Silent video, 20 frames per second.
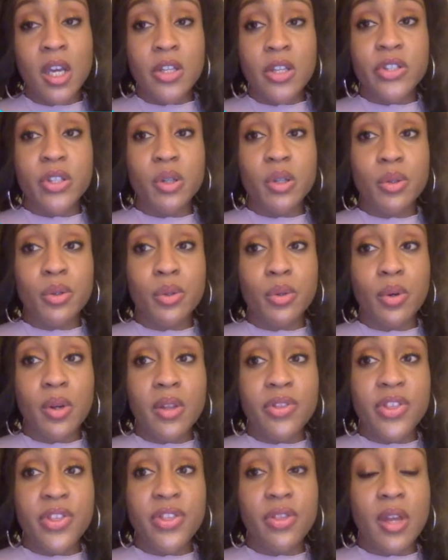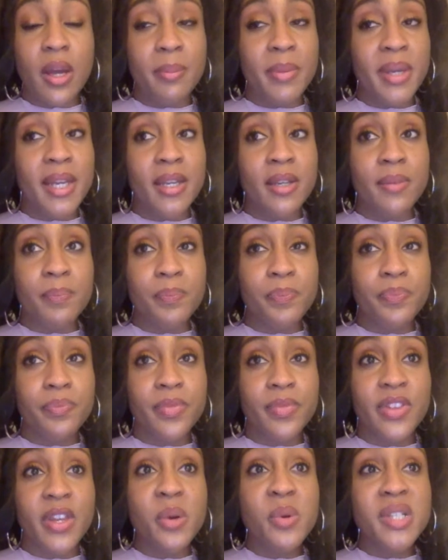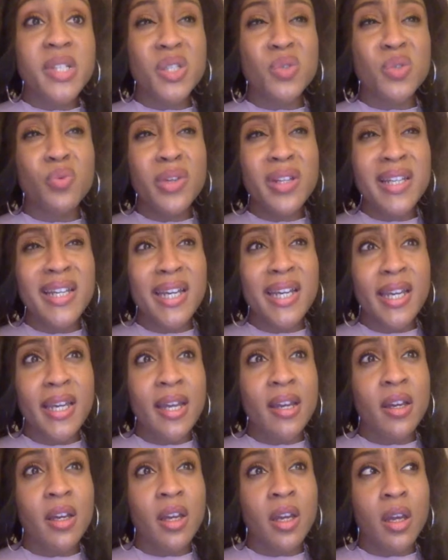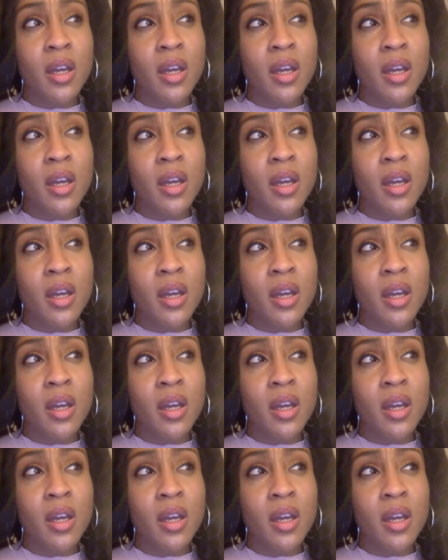So, I mean, there was this really